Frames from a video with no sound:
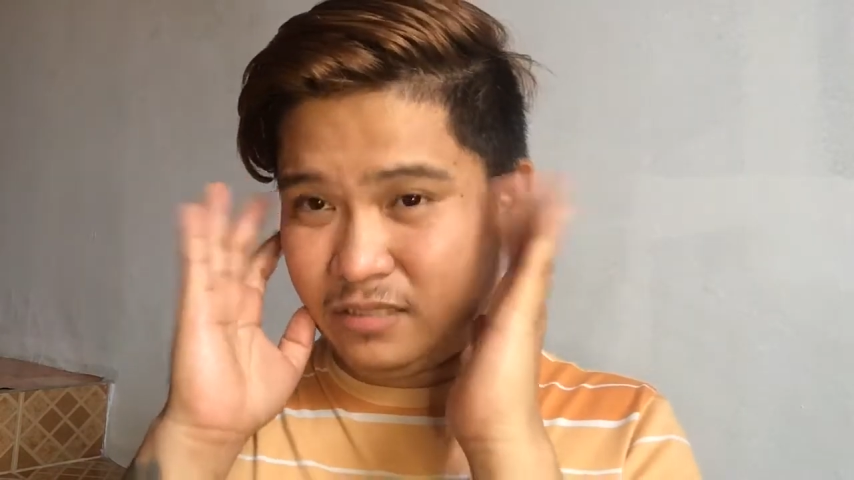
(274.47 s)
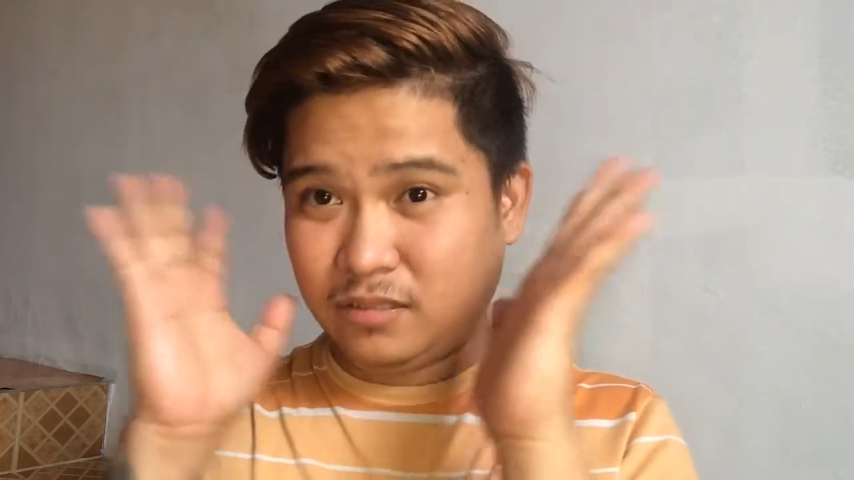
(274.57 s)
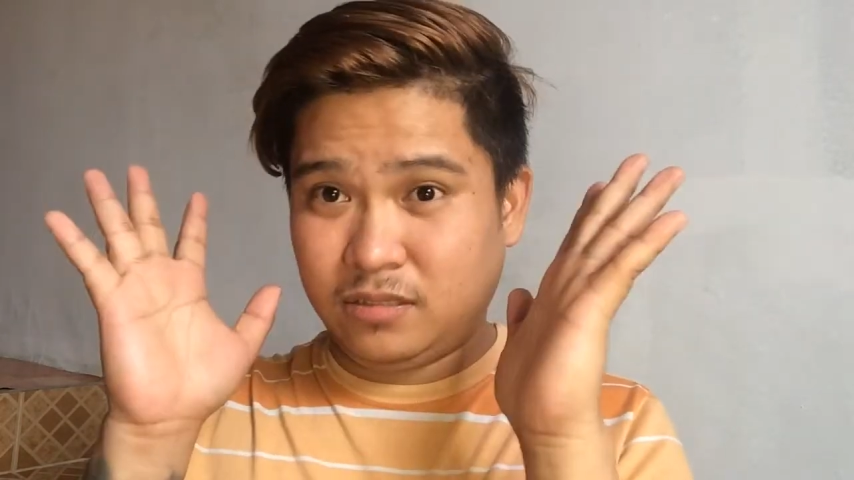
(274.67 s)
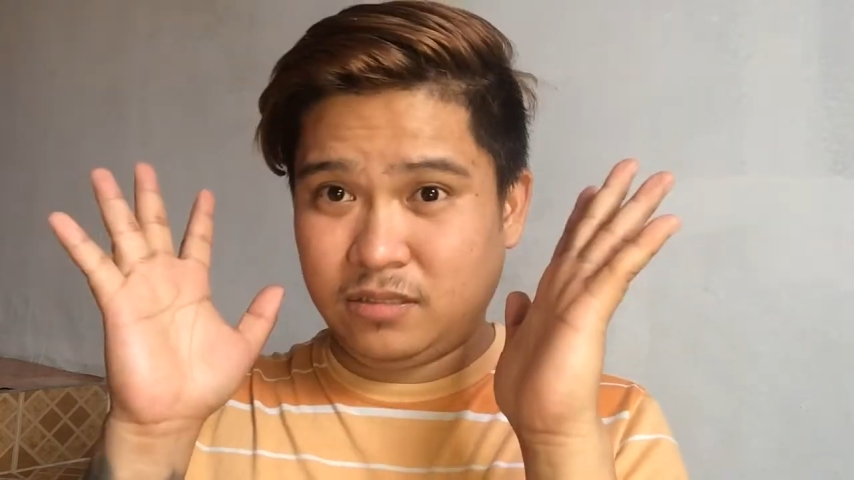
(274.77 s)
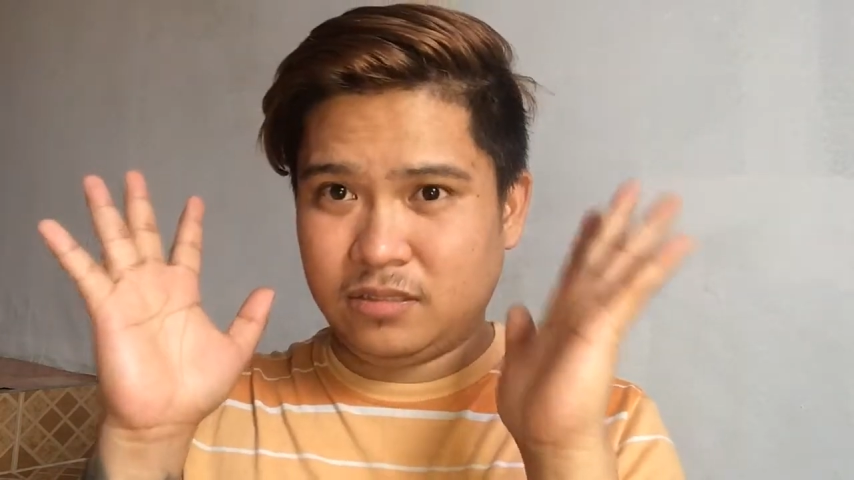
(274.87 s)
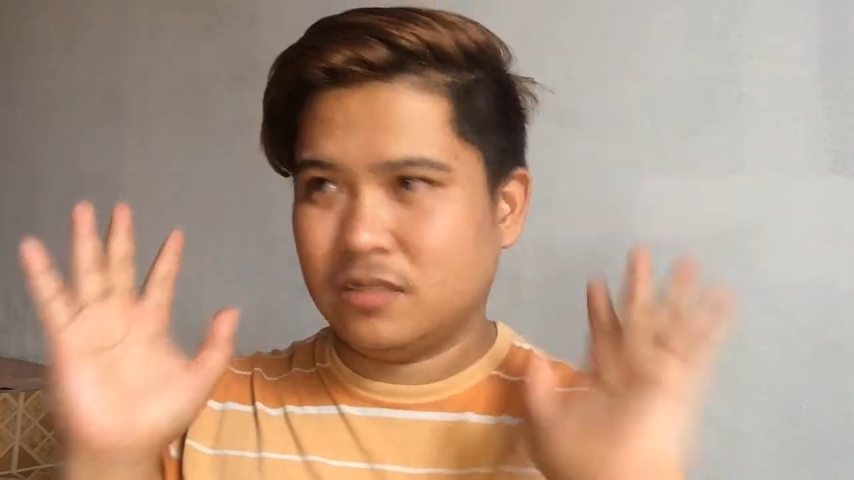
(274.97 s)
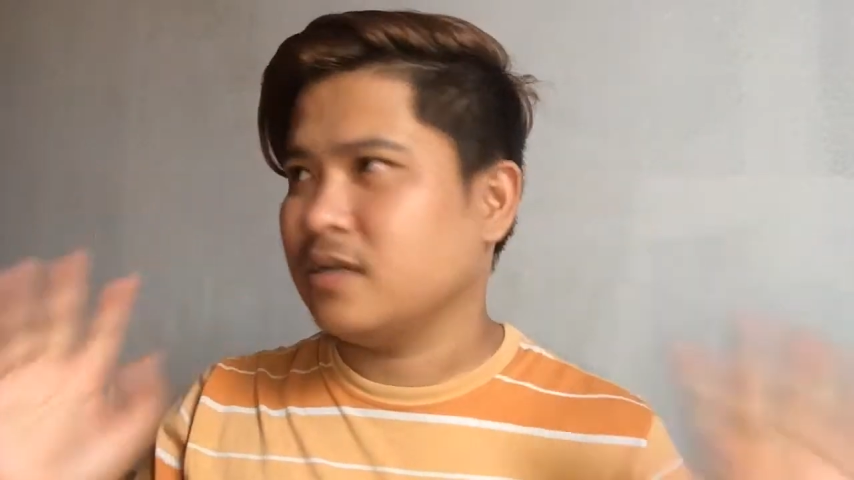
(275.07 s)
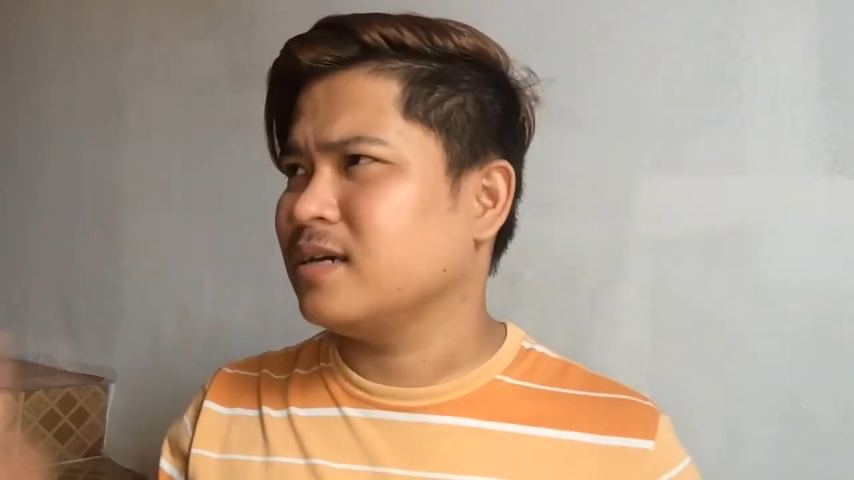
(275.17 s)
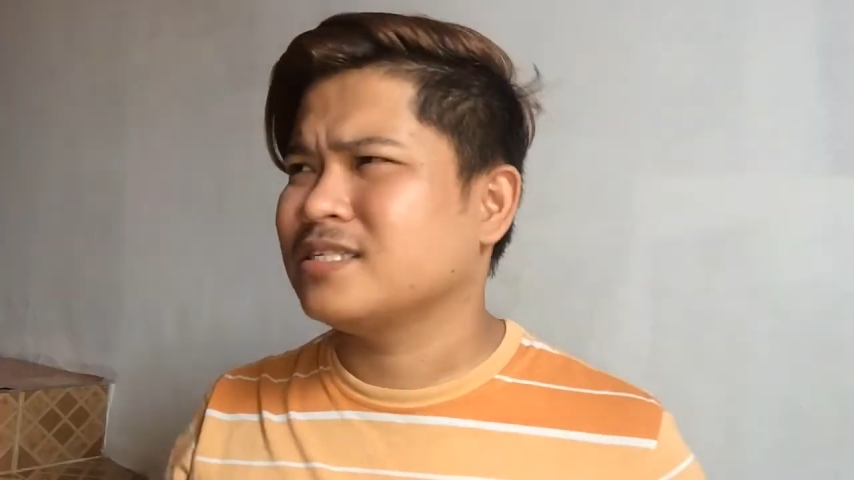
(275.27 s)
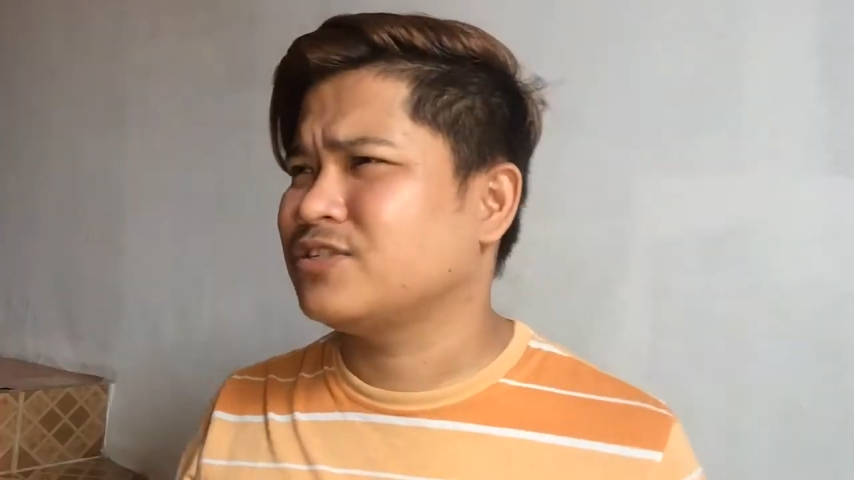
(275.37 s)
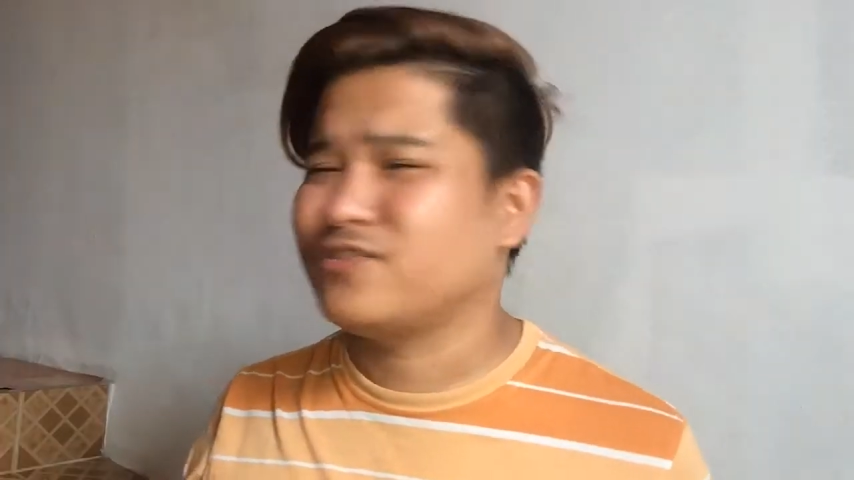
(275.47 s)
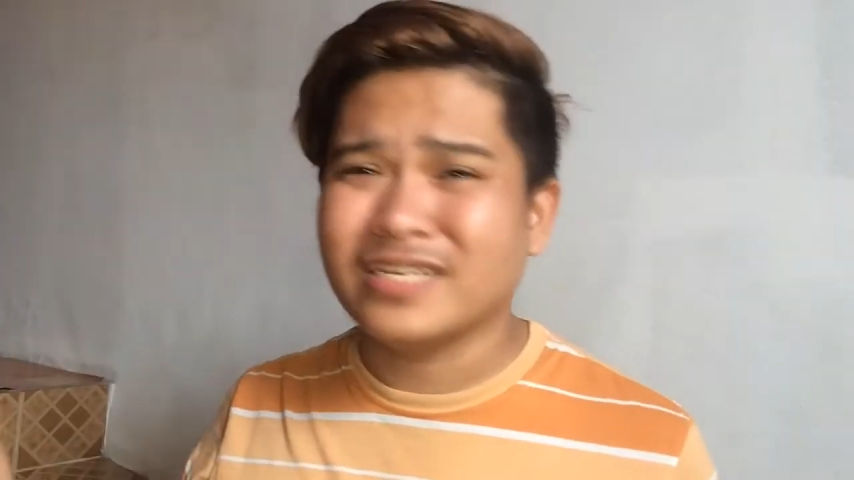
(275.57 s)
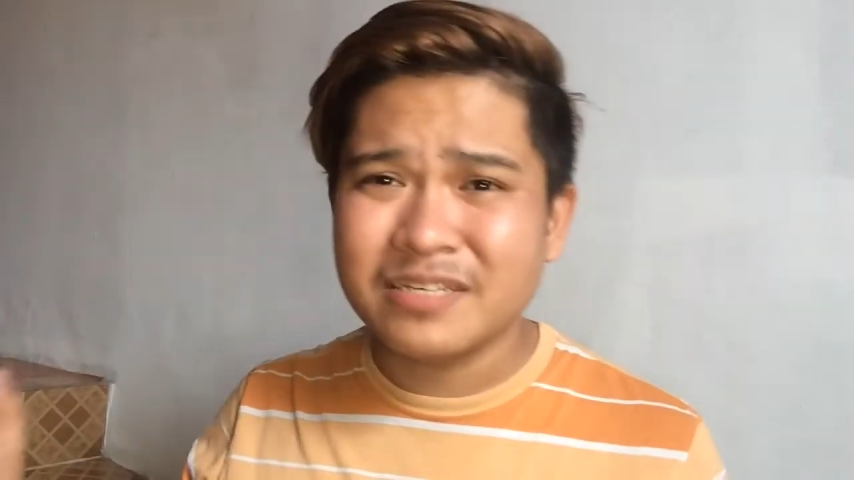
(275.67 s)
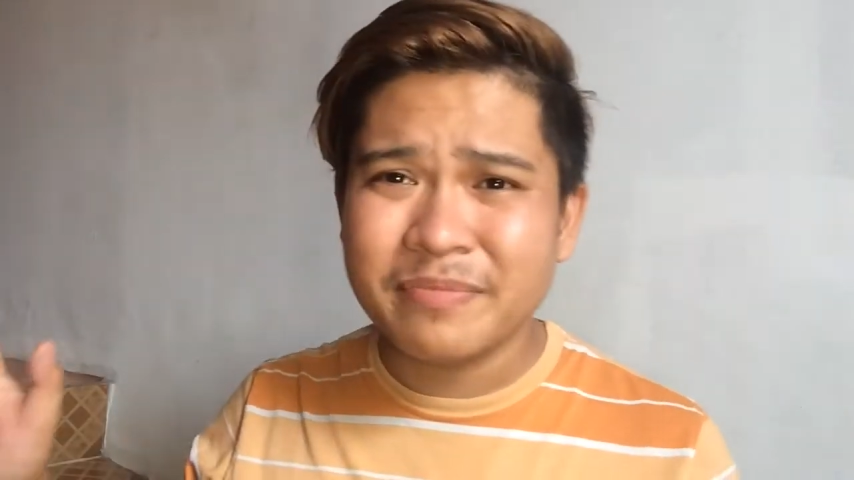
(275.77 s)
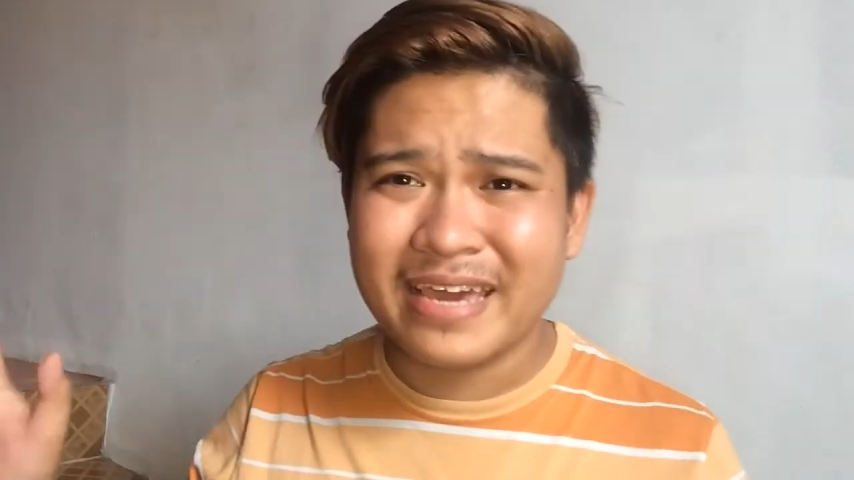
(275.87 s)
uh, it's
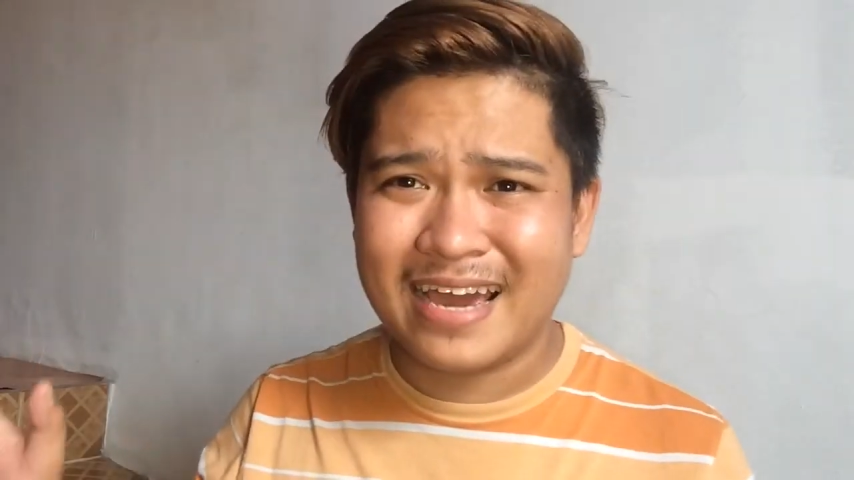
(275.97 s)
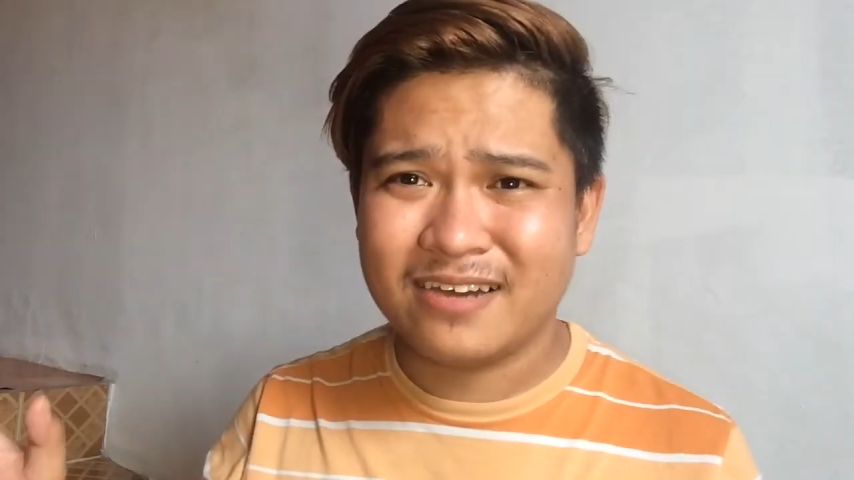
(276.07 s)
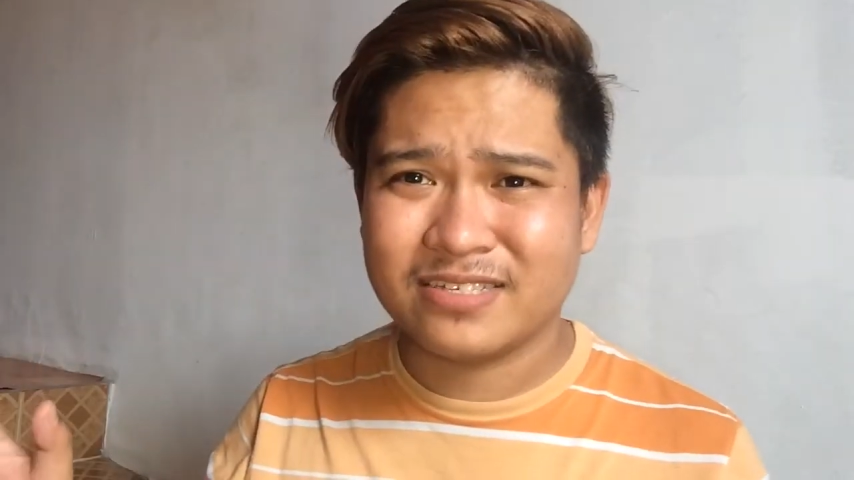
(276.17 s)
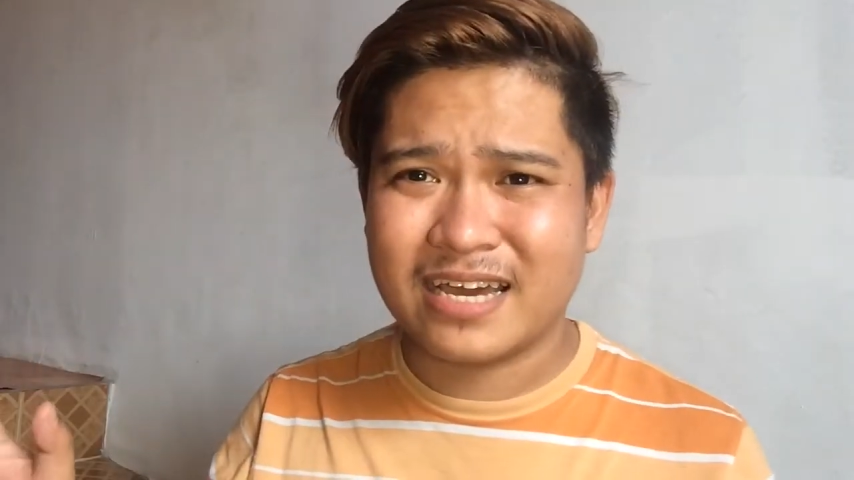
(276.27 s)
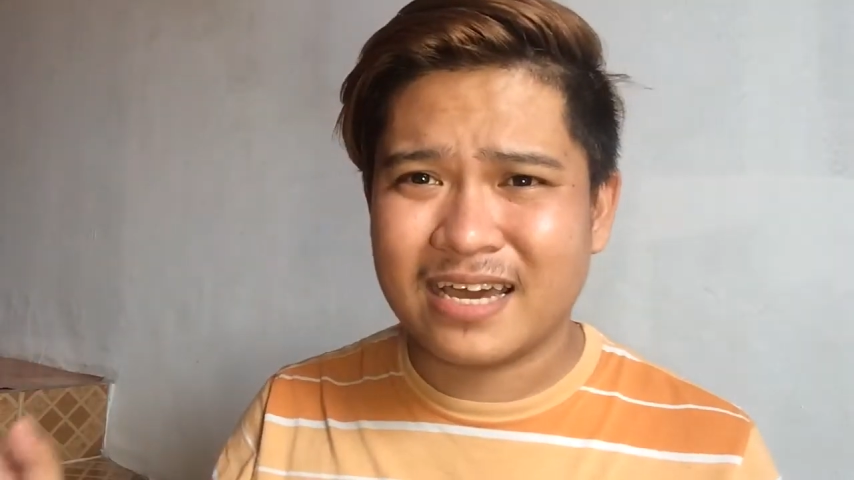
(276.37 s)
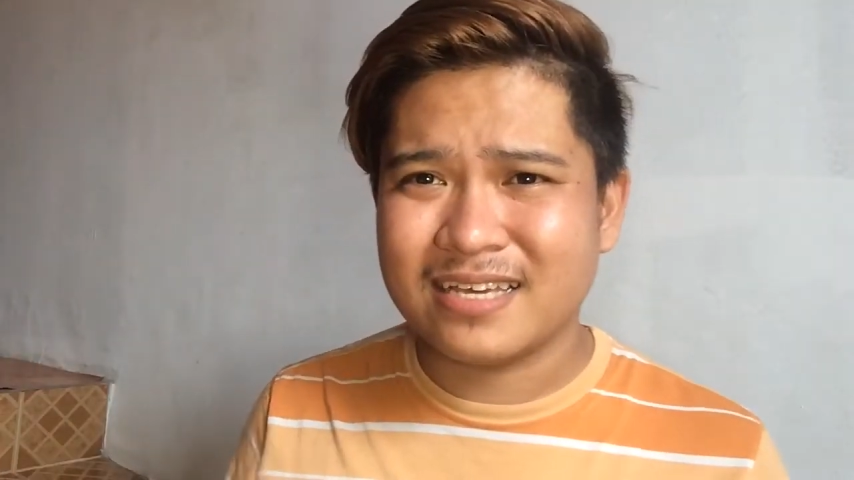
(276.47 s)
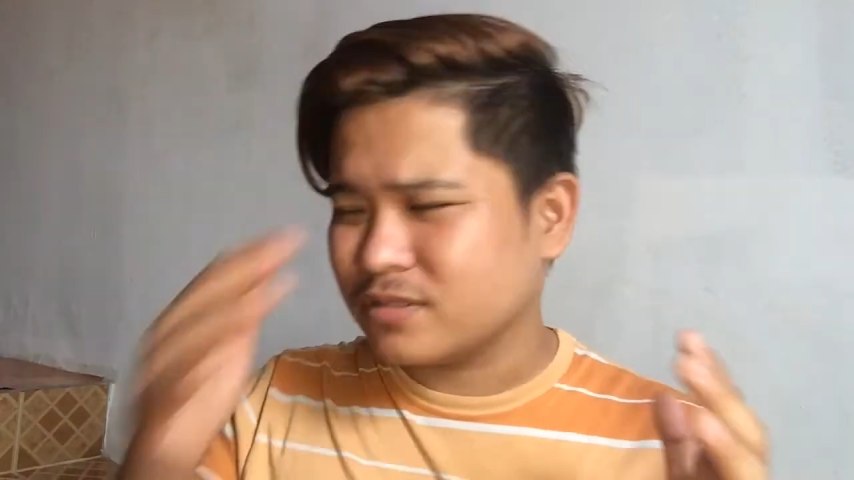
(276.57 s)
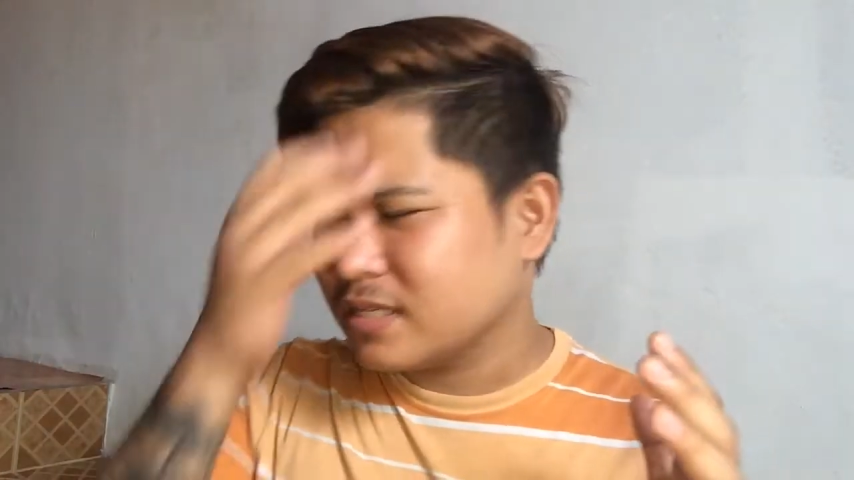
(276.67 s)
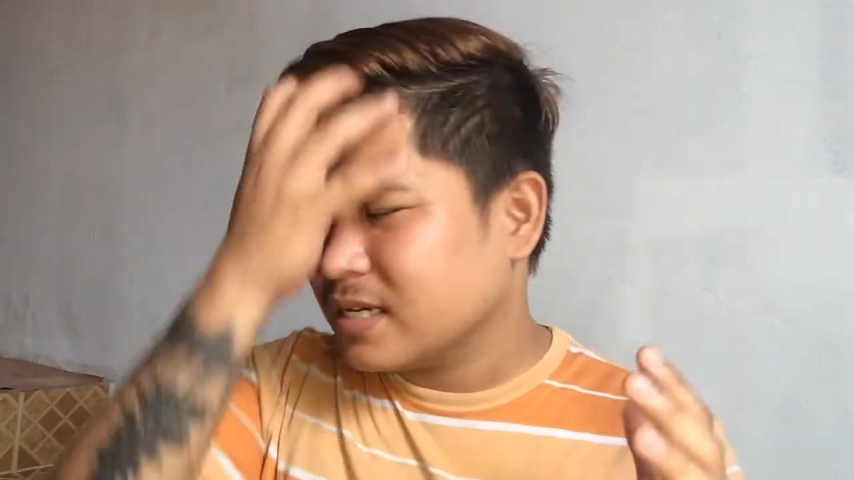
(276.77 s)
stressing me out, guys.